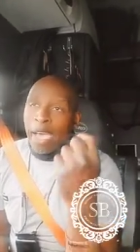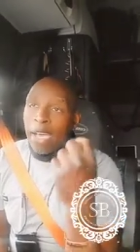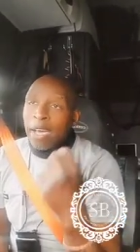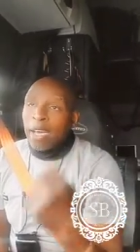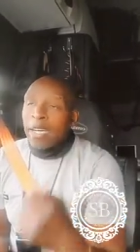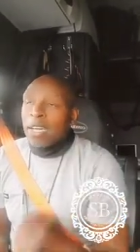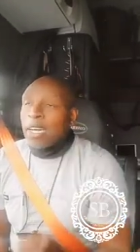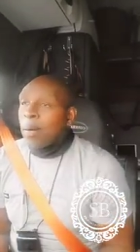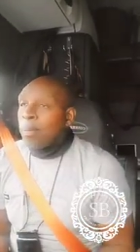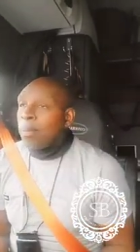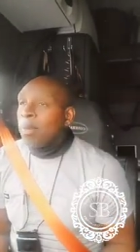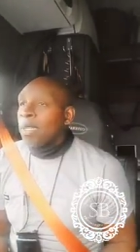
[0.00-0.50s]

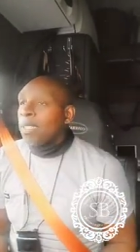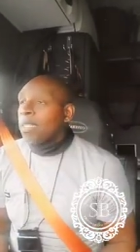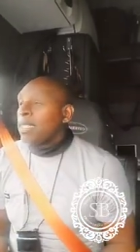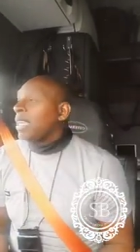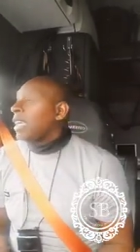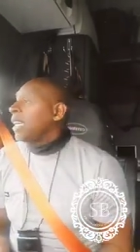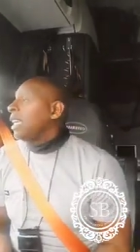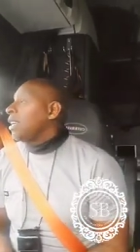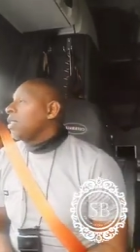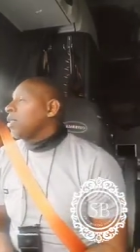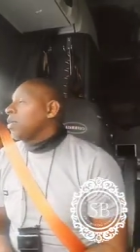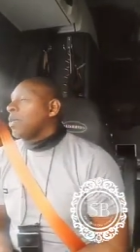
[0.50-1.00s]
I admire
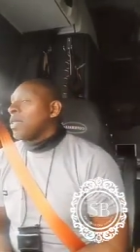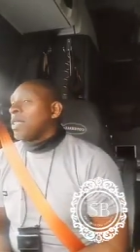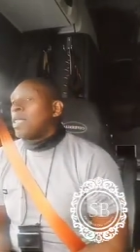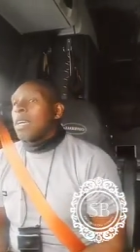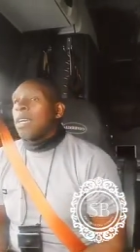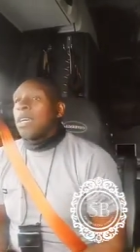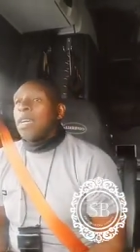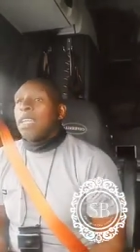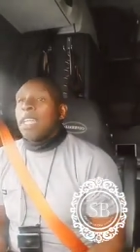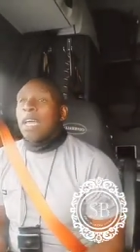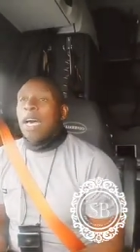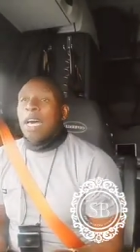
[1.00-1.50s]
getting some good
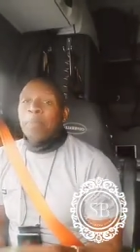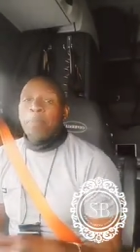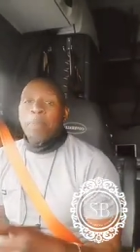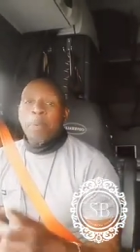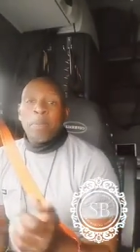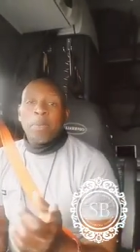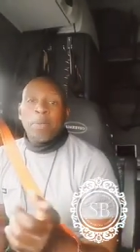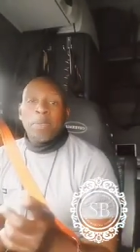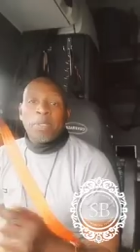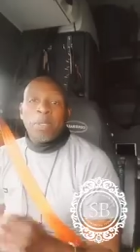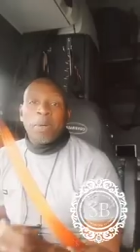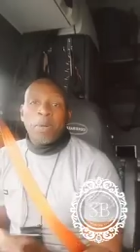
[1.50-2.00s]
sleep. That's
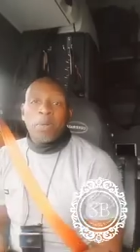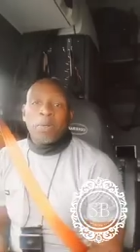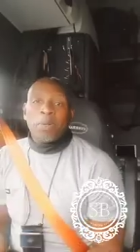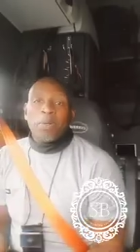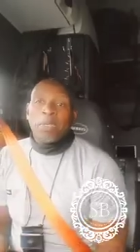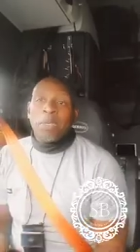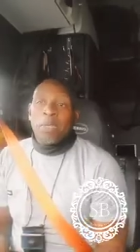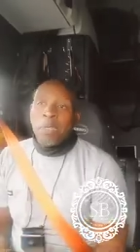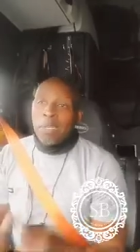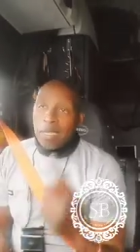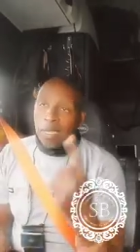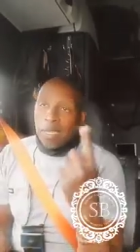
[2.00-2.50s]
number one. You
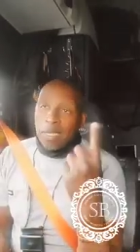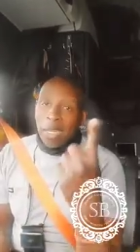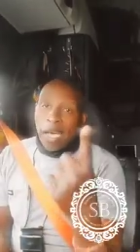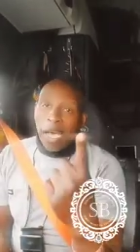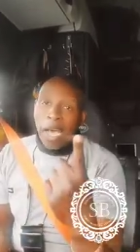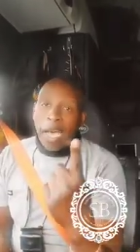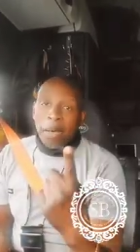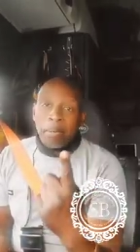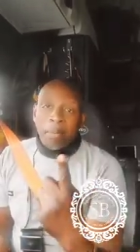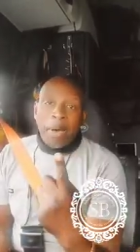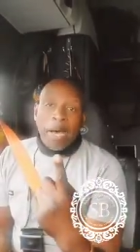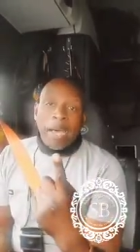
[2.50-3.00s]

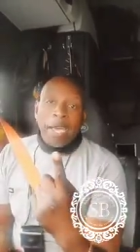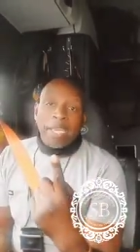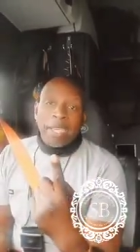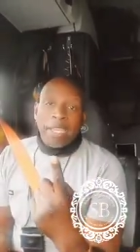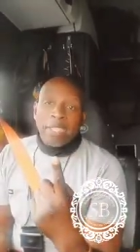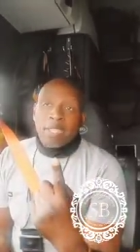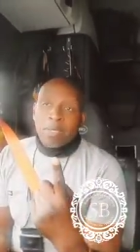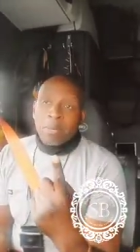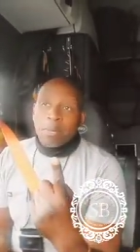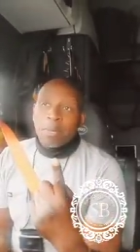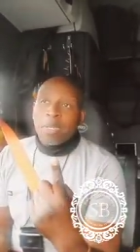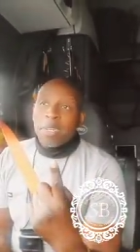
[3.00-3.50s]
know what I'm
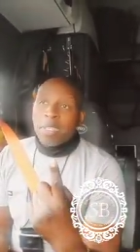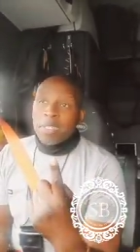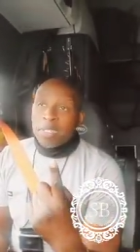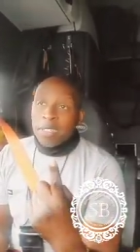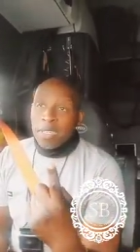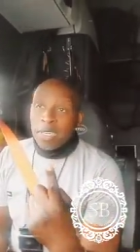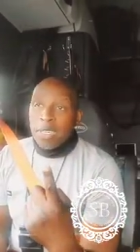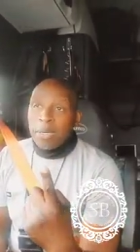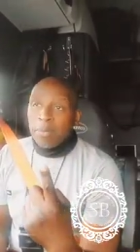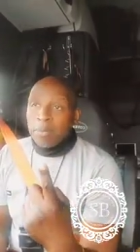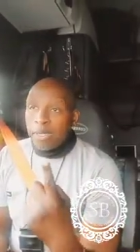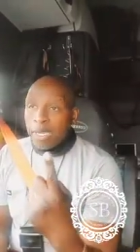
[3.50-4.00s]
saying? I
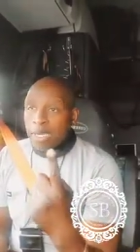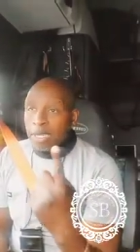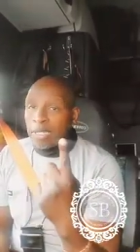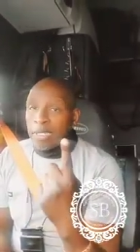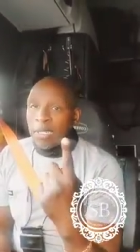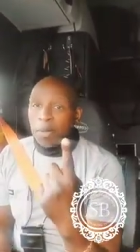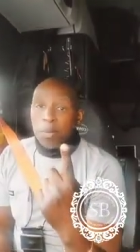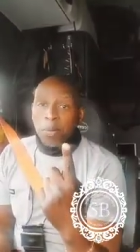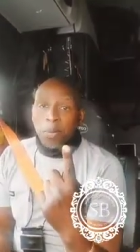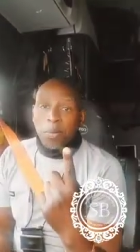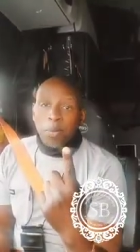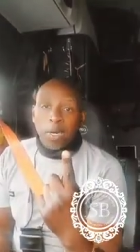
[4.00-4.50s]
might give me.
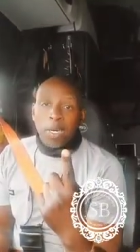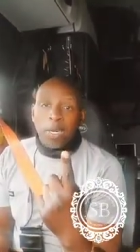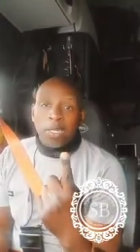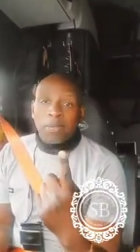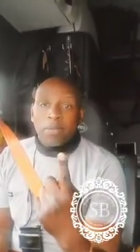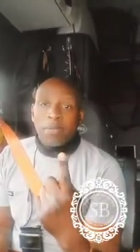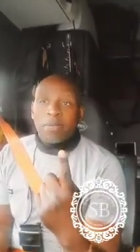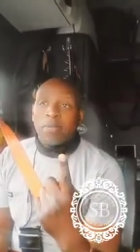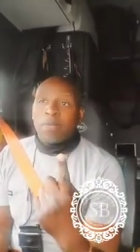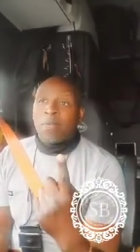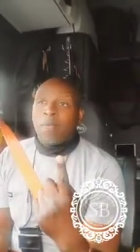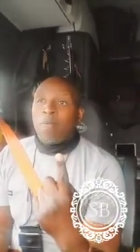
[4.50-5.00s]

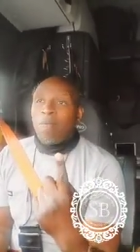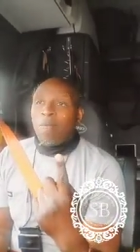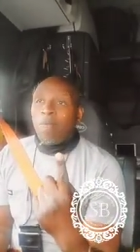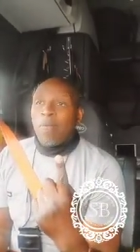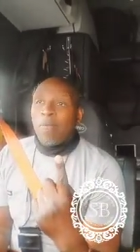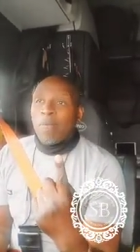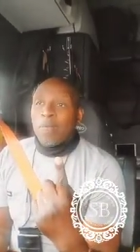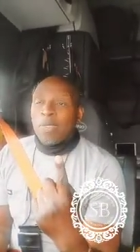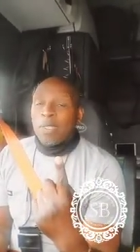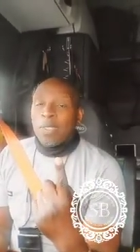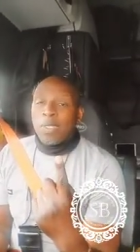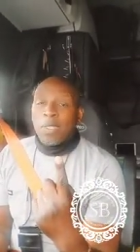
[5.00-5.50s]
Of course,
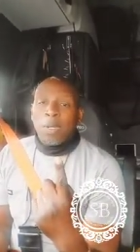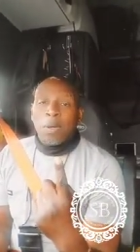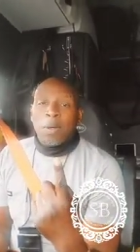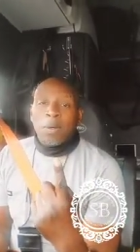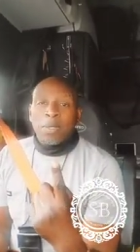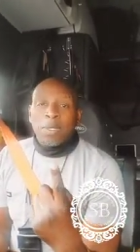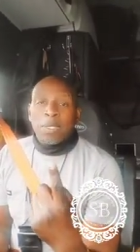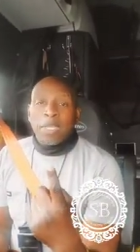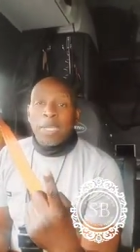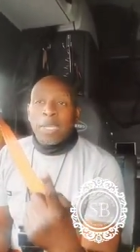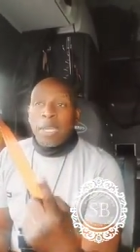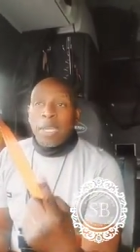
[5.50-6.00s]
I'm not gonna talk
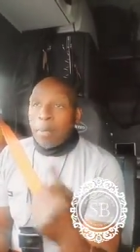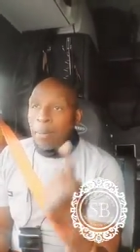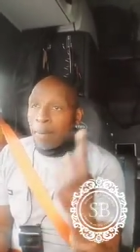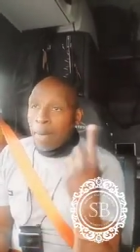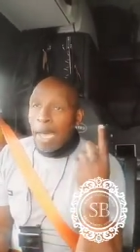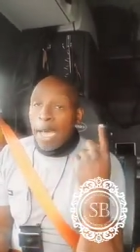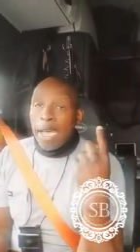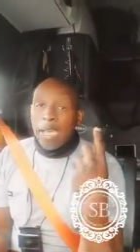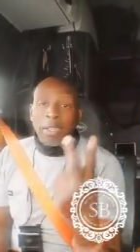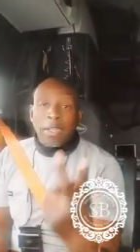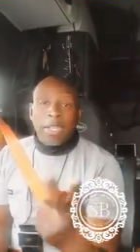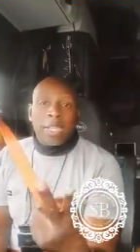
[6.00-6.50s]
about my
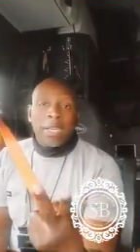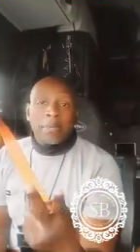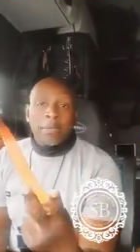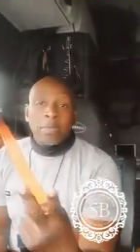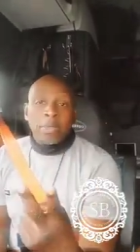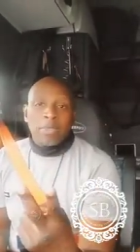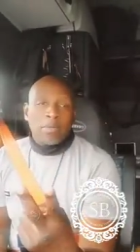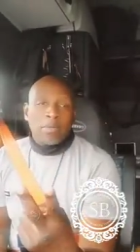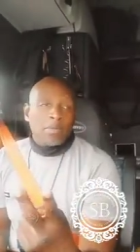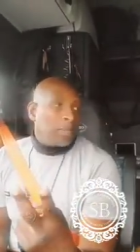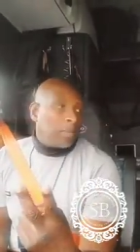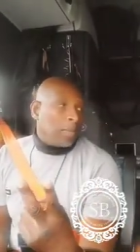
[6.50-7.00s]
drink, but
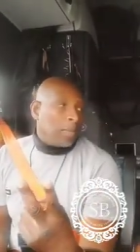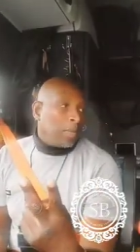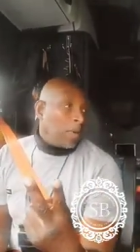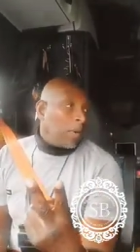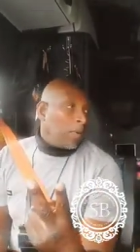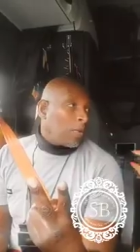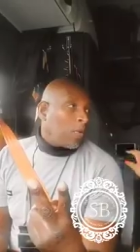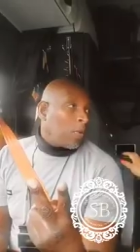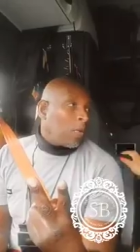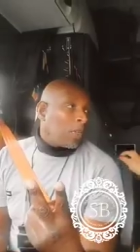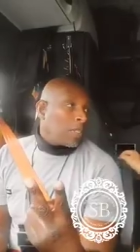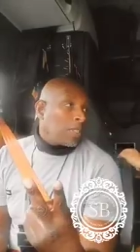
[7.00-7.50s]
I
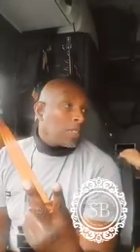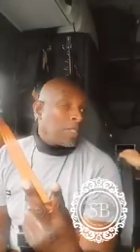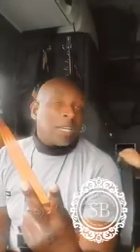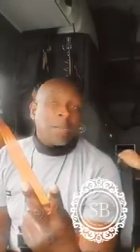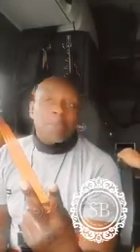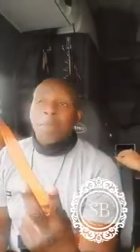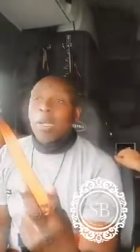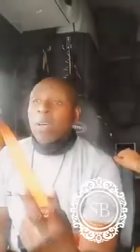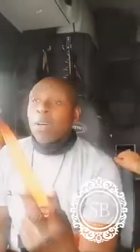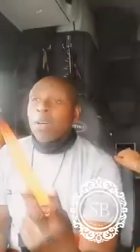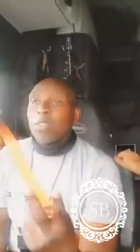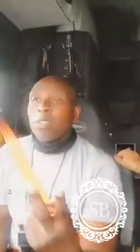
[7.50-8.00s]
love a drink
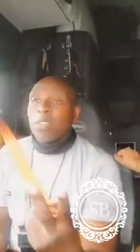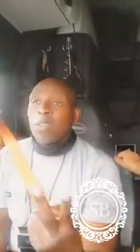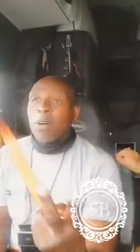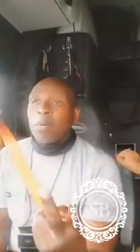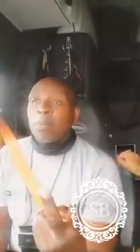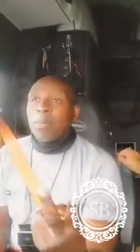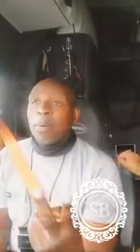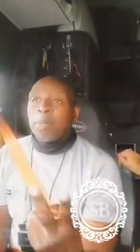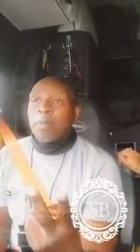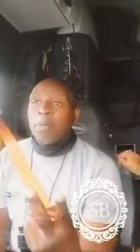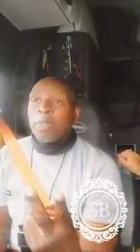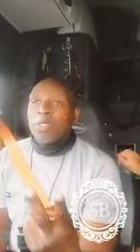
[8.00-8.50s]
every now and
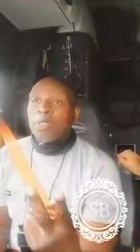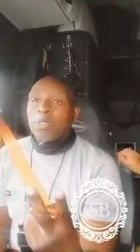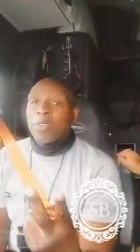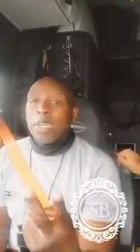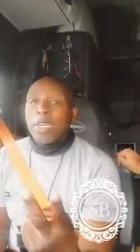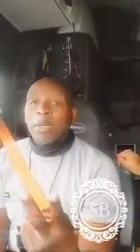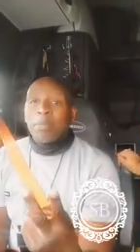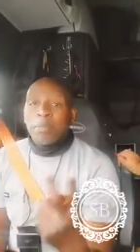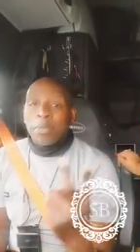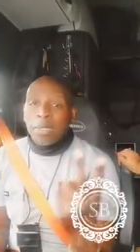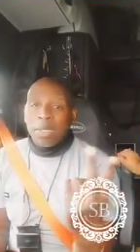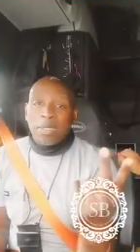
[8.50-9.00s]
then.
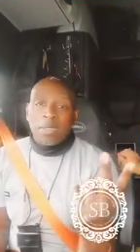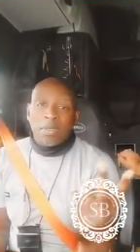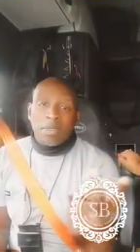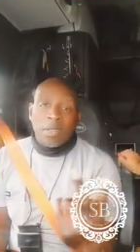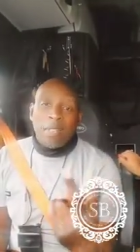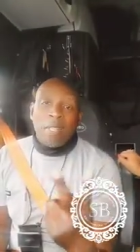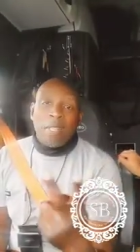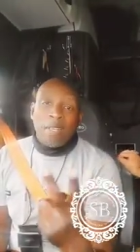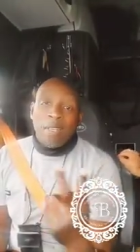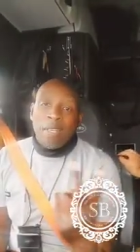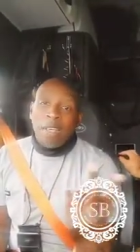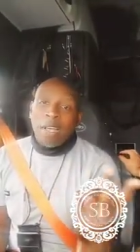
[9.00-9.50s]
I love a
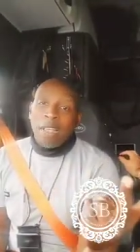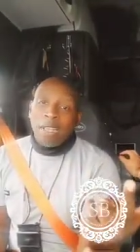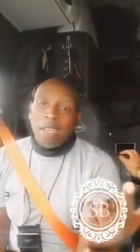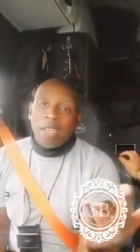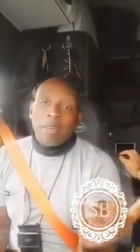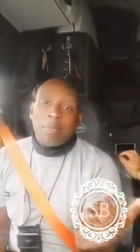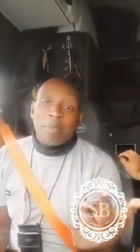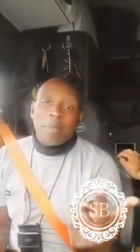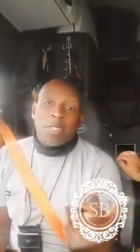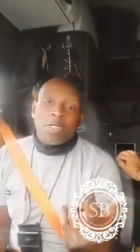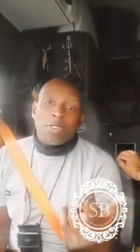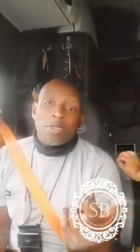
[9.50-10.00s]
party
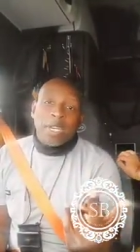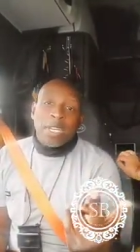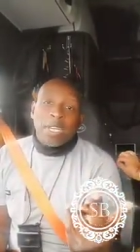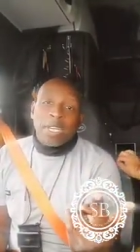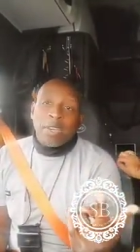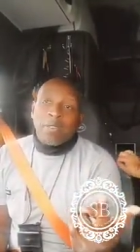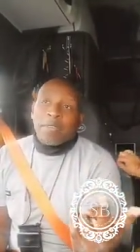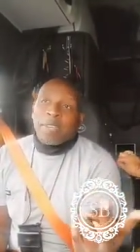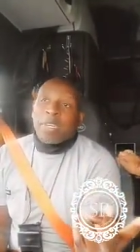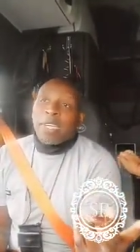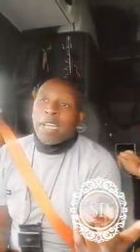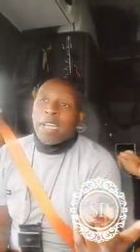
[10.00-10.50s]
every now and then.